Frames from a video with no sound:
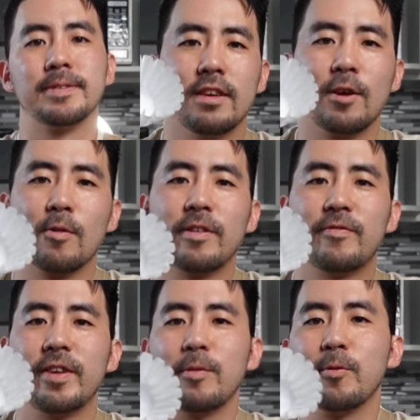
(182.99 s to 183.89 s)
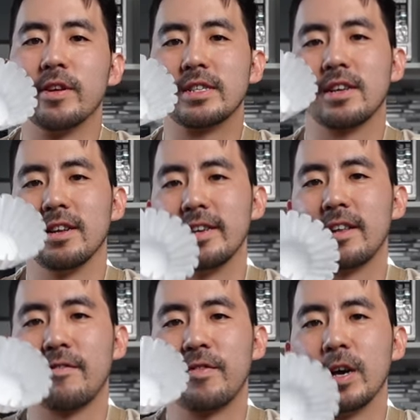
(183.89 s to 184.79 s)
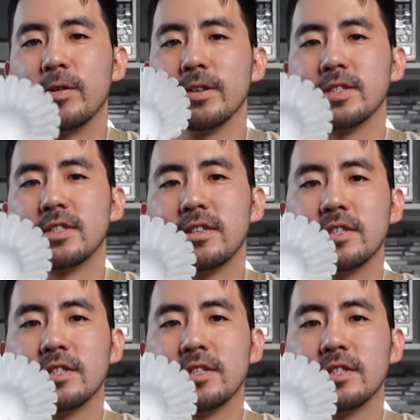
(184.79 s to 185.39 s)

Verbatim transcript: It only fit with Kalita filters.